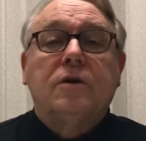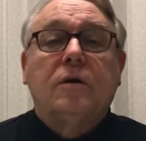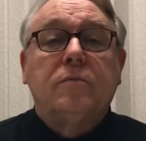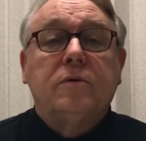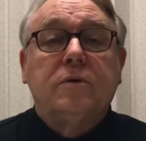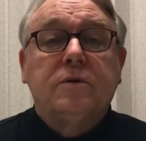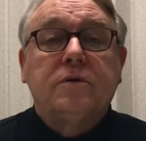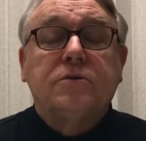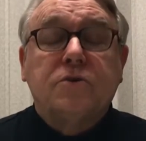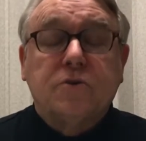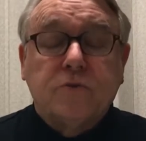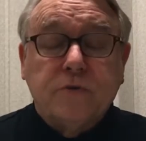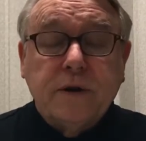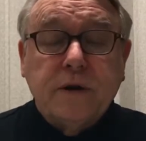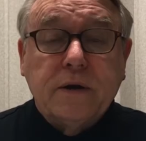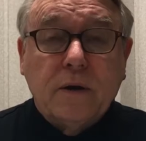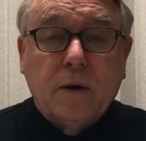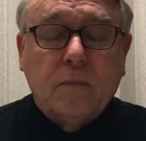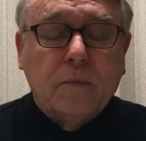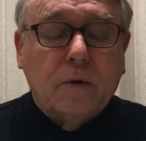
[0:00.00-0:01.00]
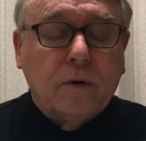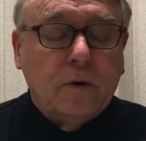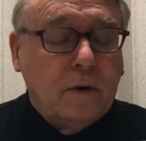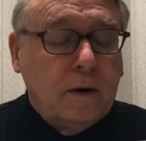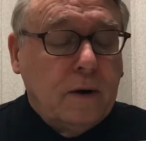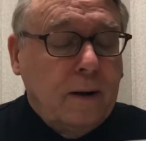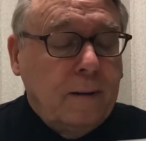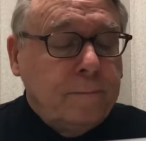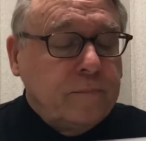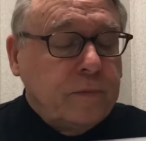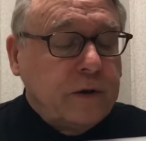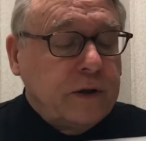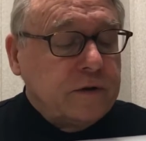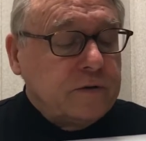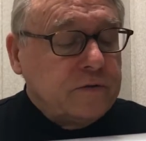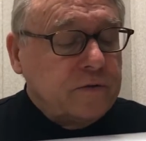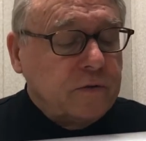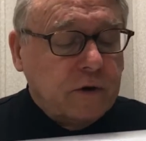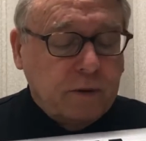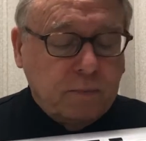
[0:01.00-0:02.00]
number, the street number
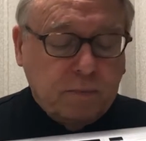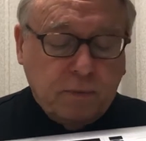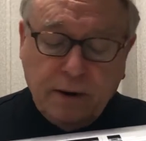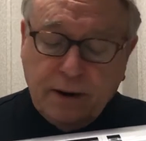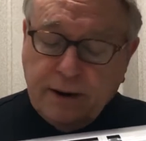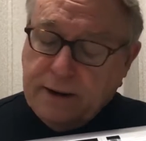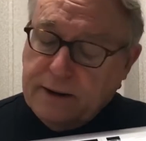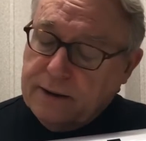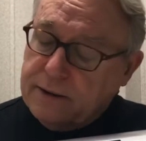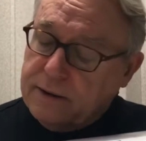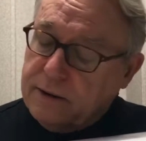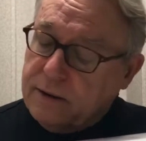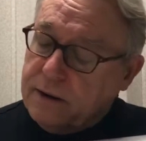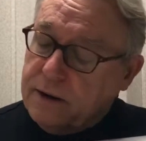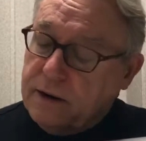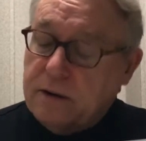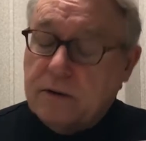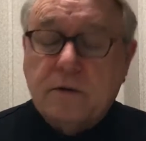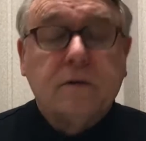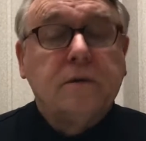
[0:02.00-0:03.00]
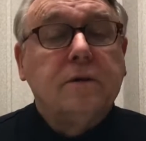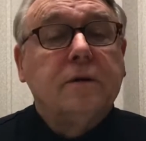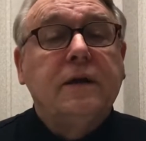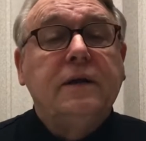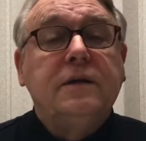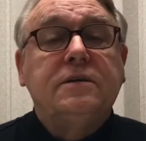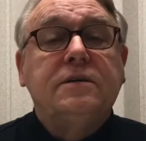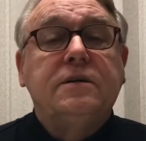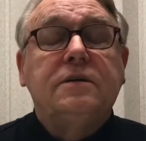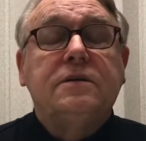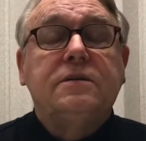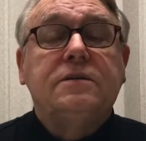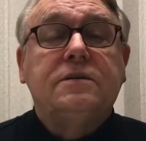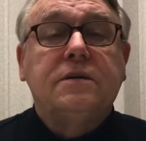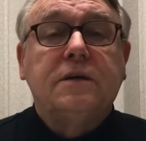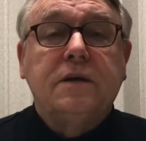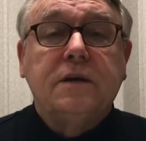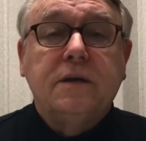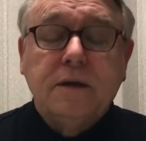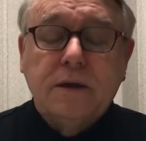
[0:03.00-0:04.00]
is very plain here, easy to
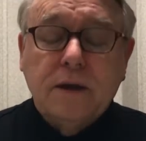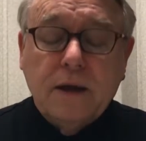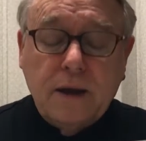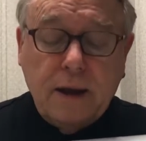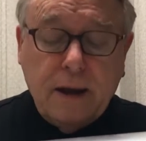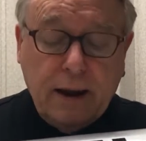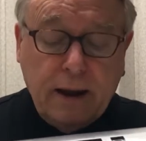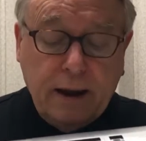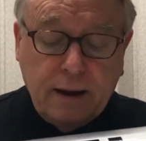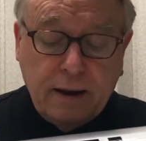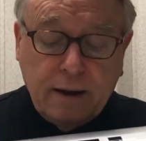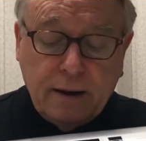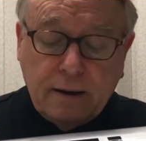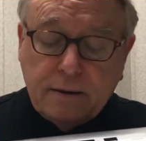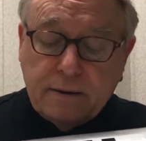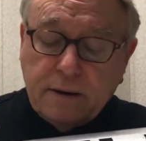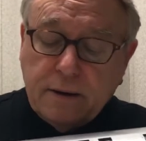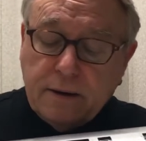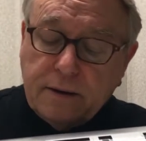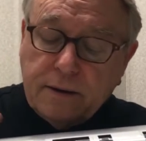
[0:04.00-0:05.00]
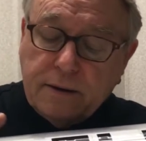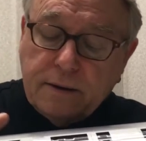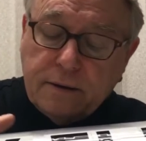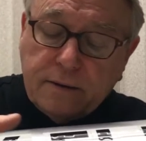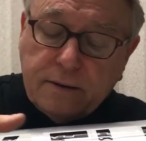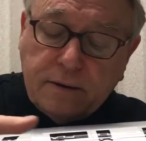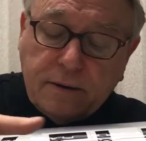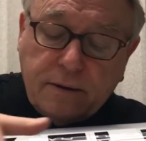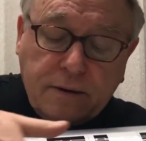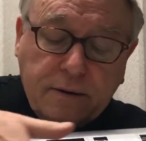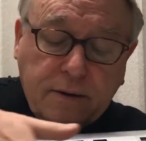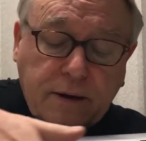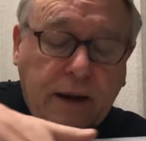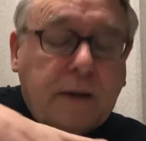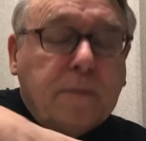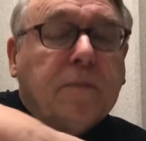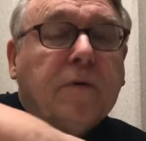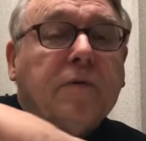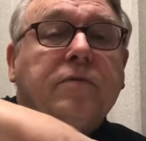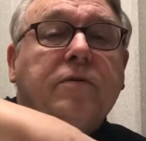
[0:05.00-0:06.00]
see, and then the
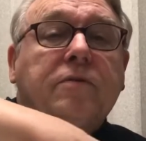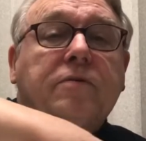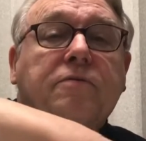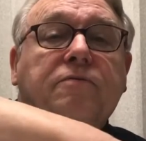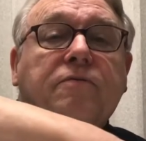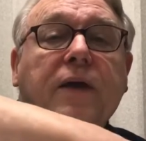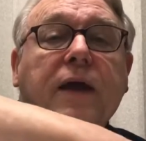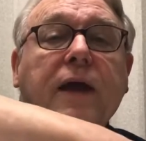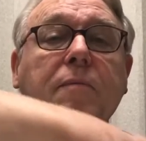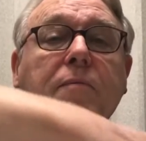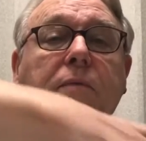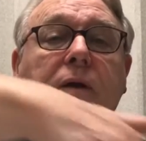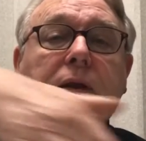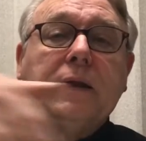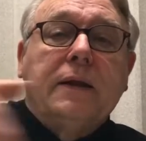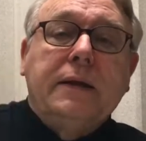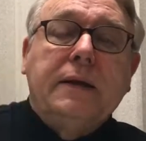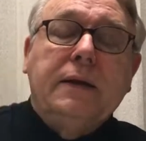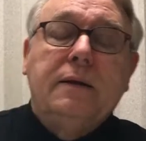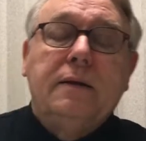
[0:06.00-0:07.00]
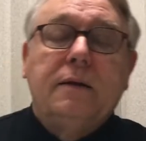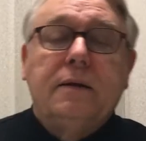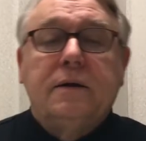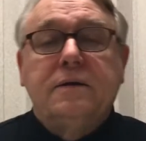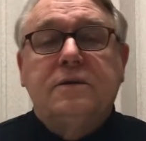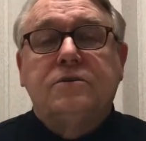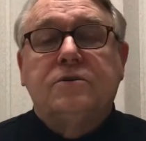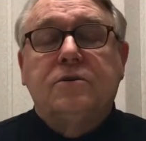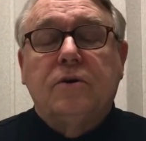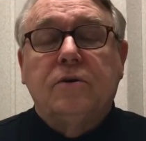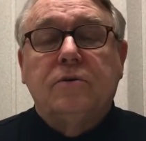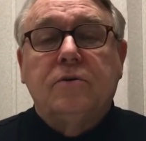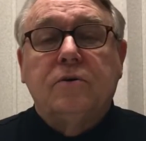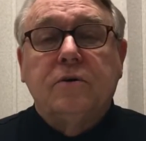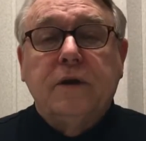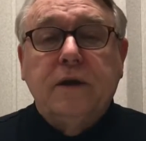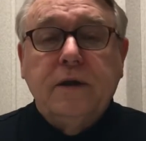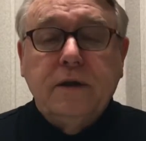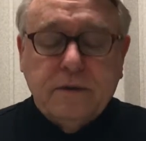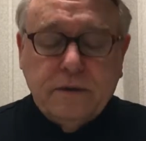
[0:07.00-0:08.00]
name of the family is
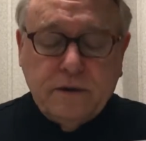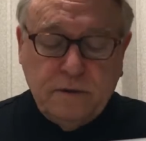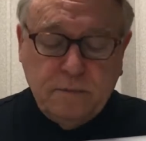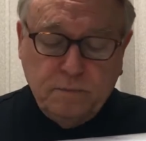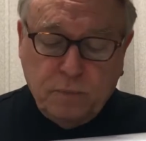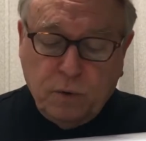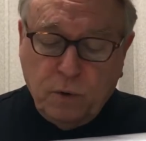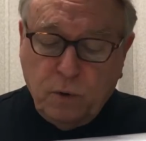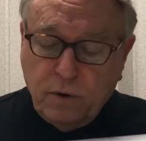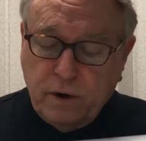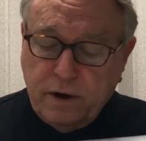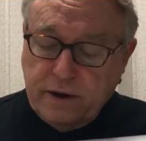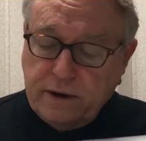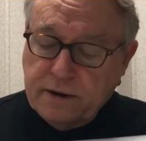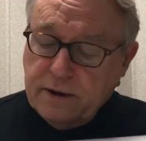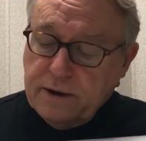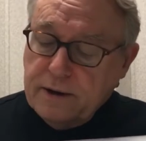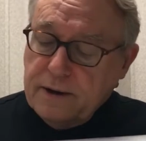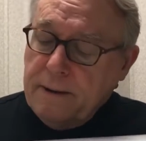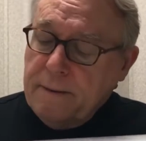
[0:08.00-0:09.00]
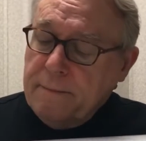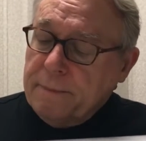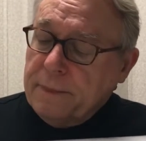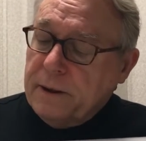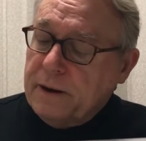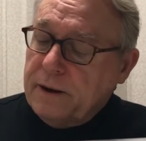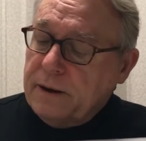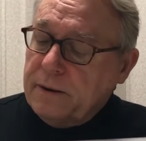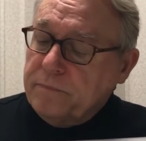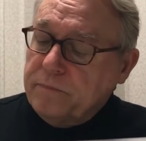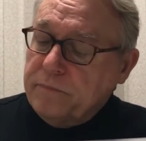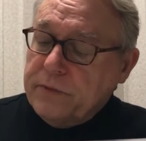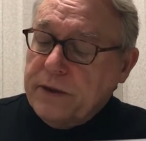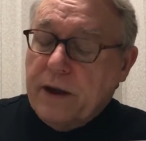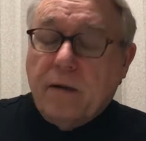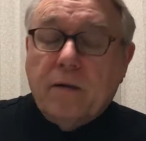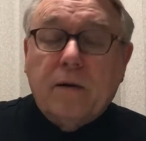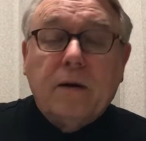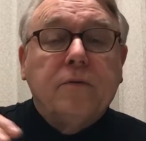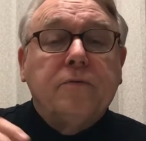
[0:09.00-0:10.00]
underneath it, Boyd.
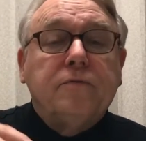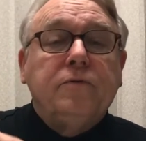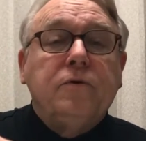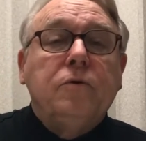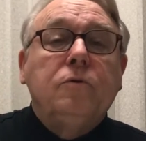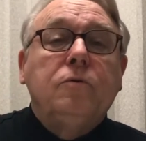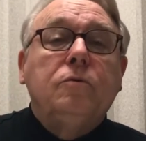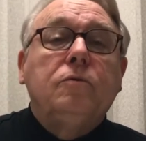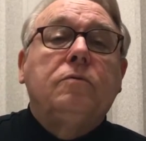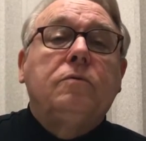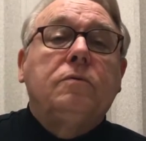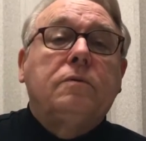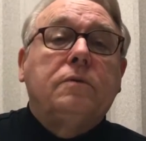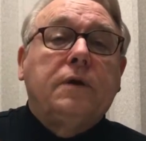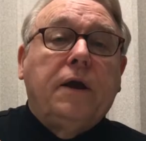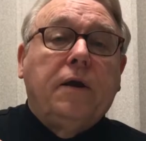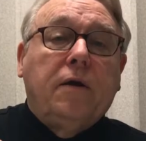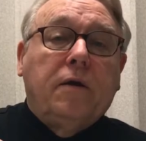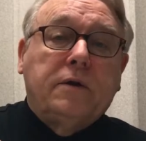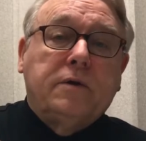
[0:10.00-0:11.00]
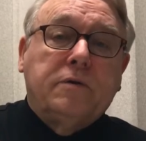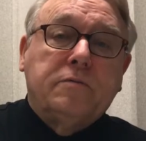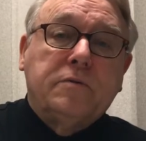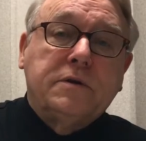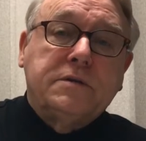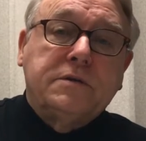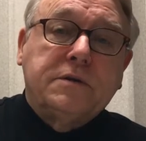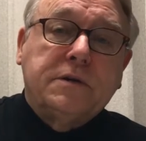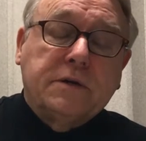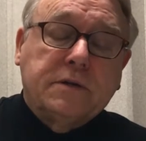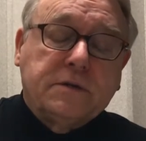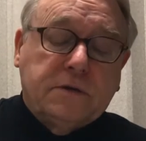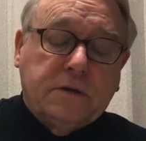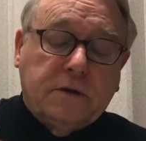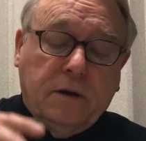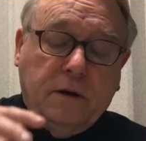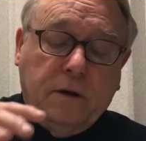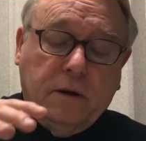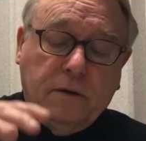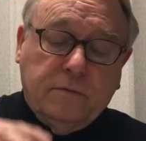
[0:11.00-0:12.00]
Now, a few characteristics
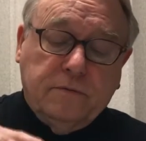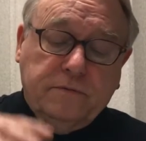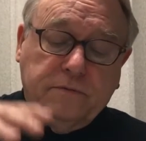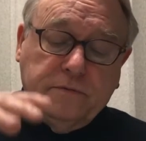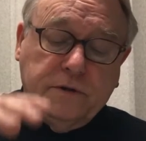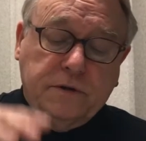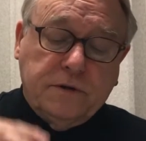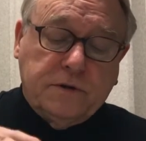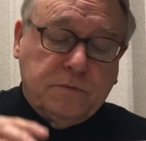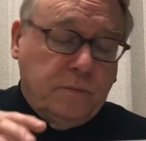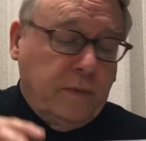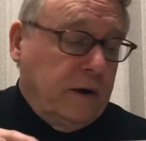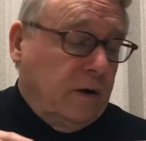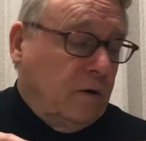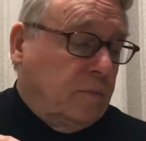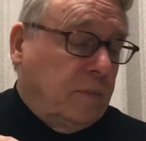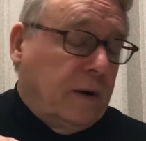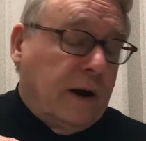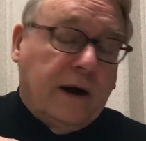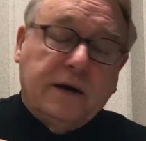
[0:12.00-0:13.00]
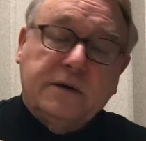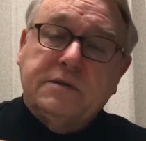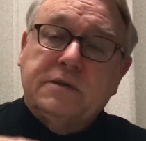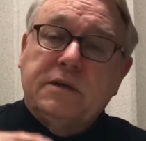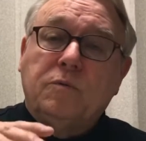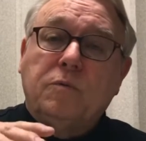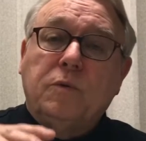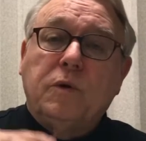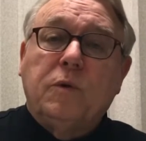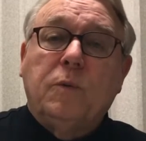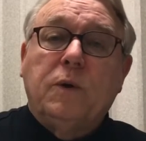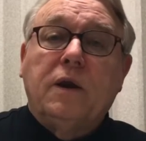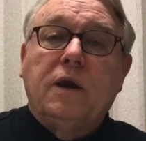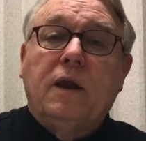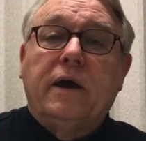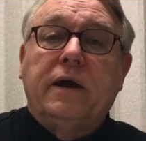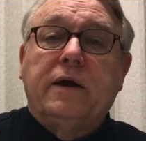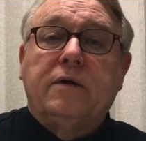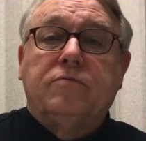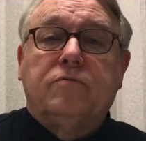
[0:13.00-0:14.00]
of this mailbox that we would
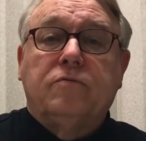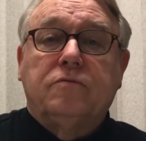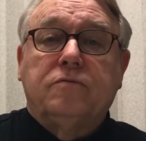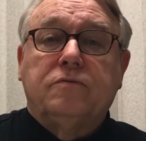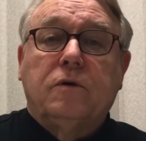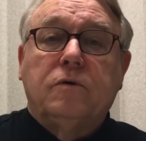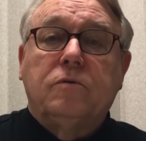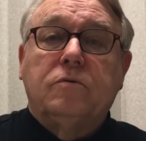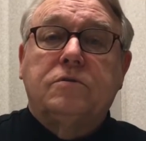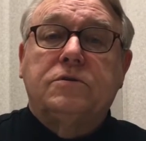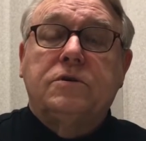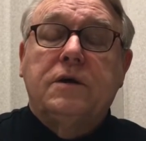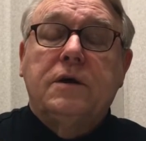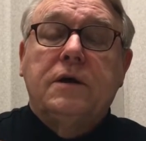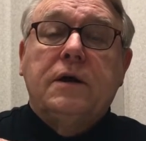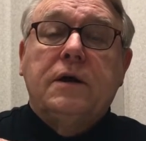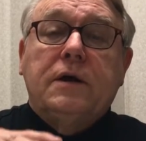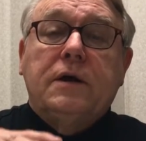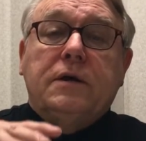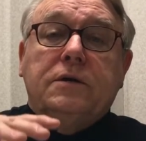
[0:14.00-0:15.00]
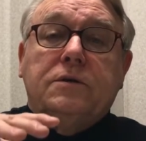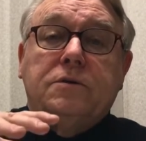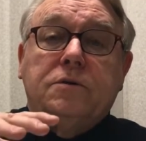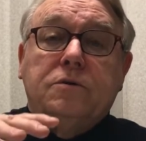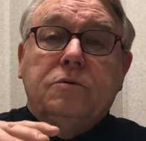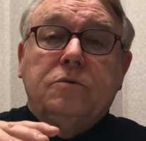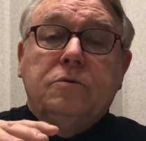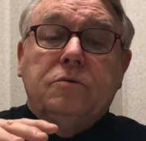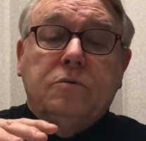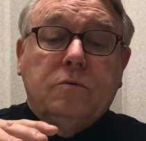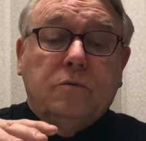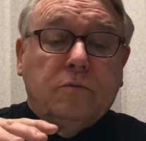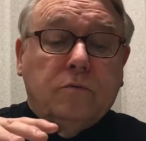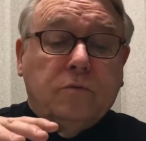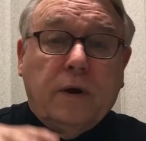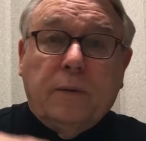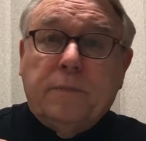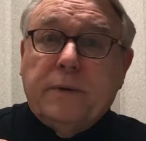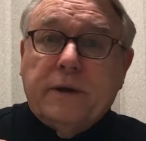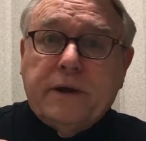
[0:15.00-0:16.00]
like for folks to
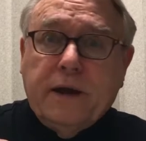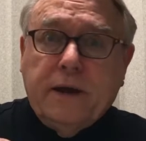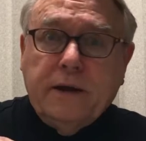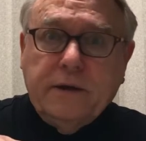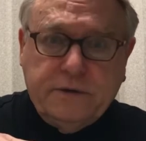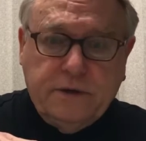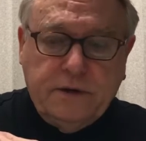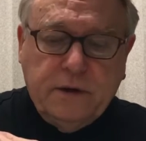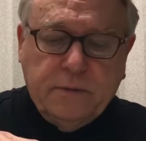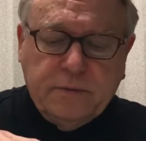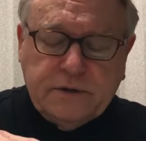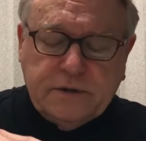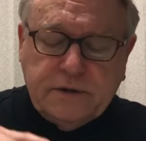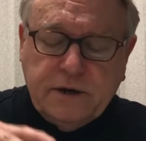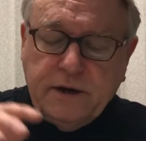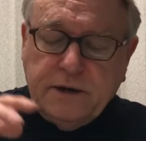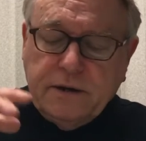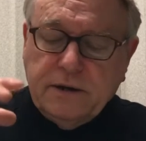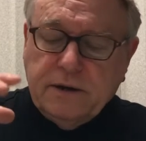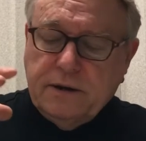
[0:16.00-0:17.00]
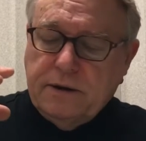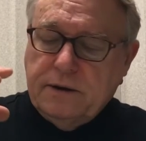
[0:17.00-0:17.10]
replicate, to imitate.